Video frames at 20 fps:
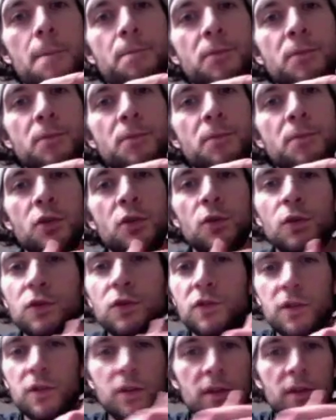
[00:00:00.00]
you
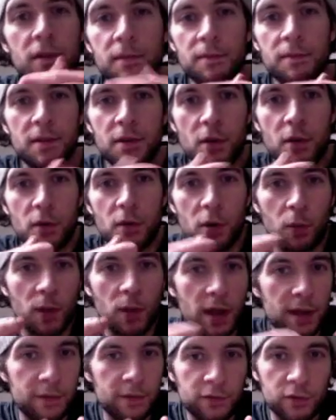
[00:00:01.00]
use to, you know,
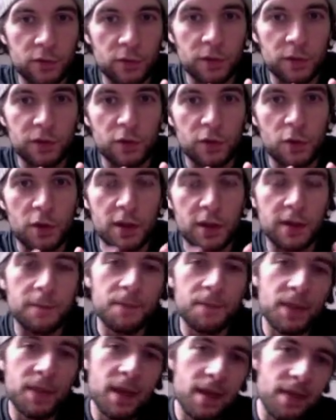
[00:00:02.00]
arrive to a tuning
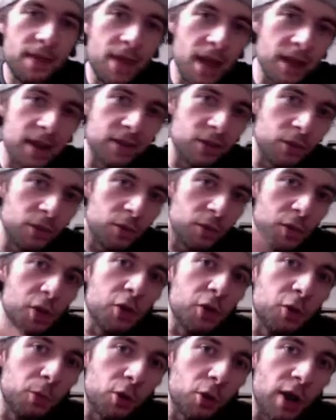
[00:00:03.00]
that is a
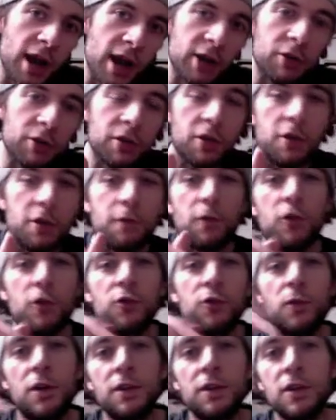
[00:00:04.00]
little more accurate than the
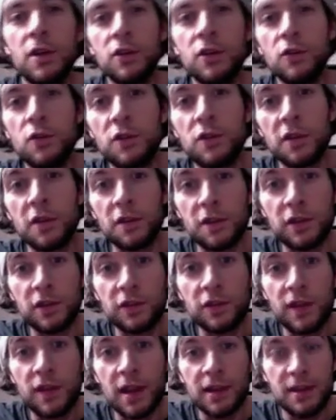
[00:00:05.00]
first one. Using
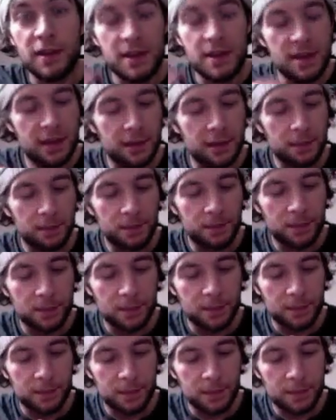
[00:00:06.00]
this technique,
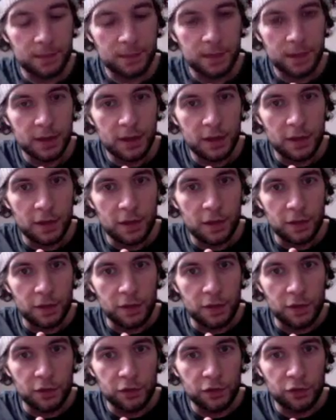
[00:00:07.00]

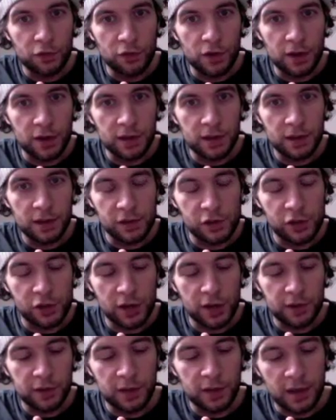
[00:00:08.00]
this string is
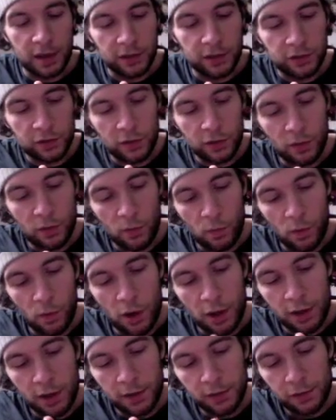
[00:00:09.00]
checked against
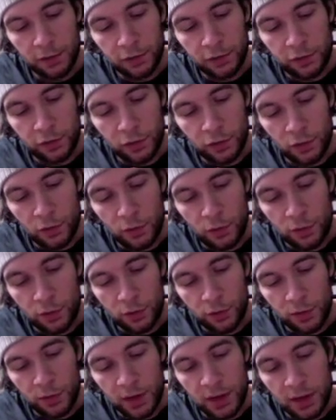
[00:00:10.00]
1, 2,
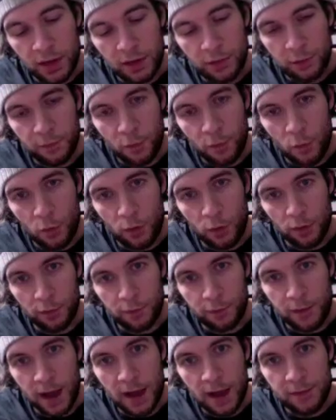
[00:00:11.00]
3, 4,
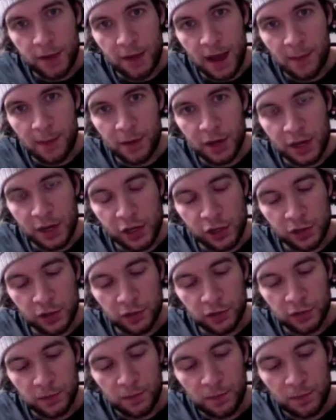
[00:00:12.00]
5 combinations.